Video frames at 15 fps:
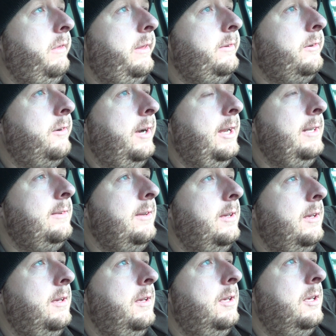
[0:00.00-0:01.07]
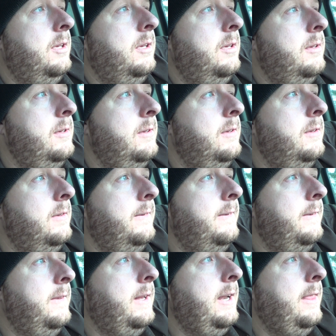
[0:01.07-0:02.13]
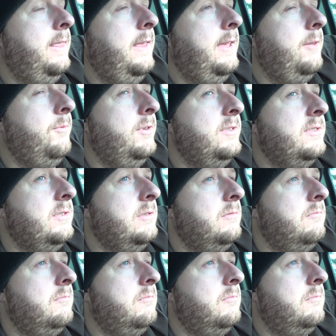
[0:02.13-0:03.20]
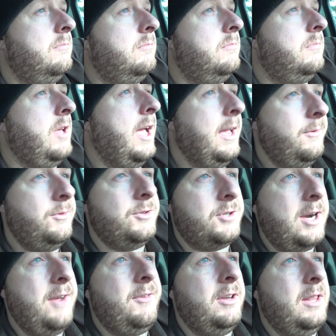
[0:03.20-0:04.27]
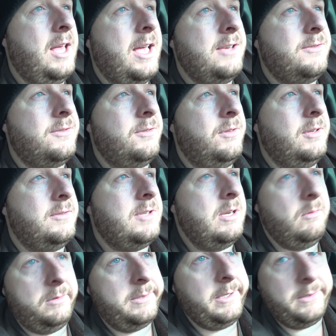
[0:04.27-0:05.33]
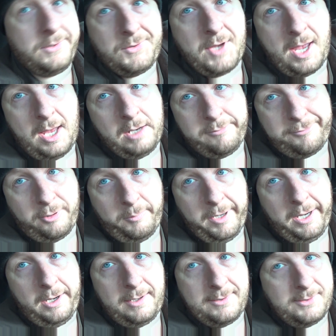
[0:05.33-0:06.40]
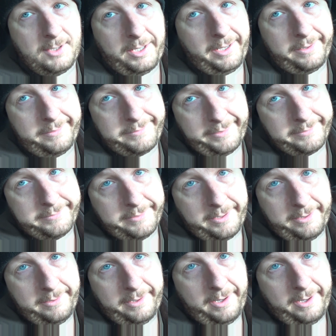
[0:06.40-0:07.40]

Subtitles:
that's great. And I think I was driving it last, so the seat was unset for me, because you can't adjust it and you